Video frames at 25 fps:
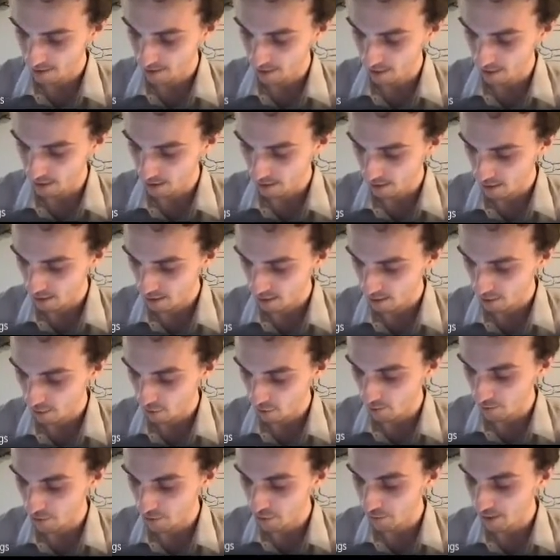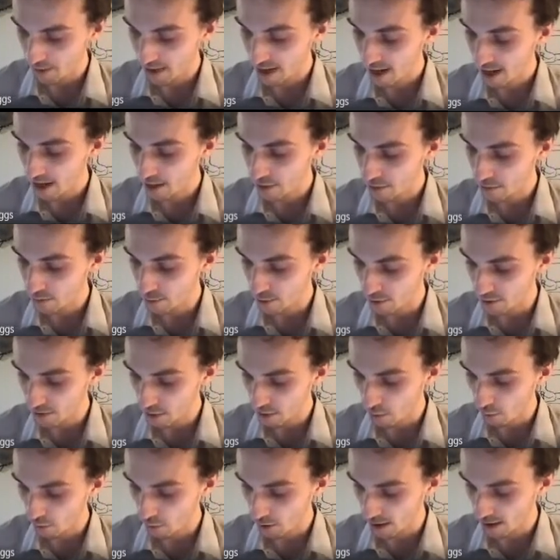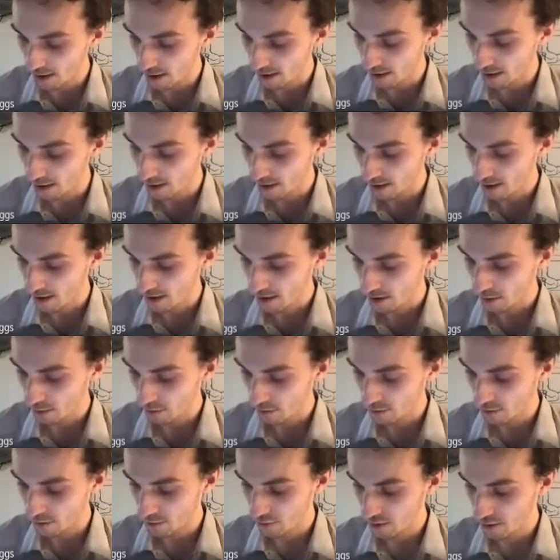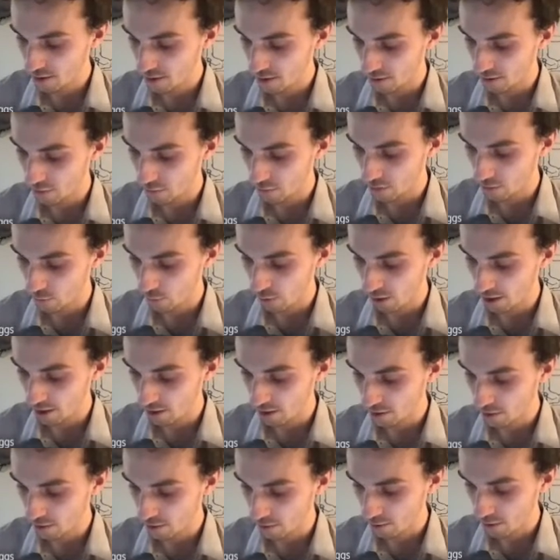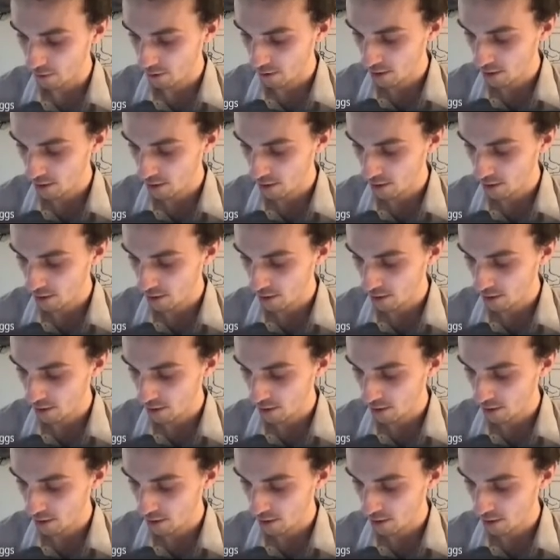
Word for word: that the homotopy Lie algebra is only concentrated in degrees one and two.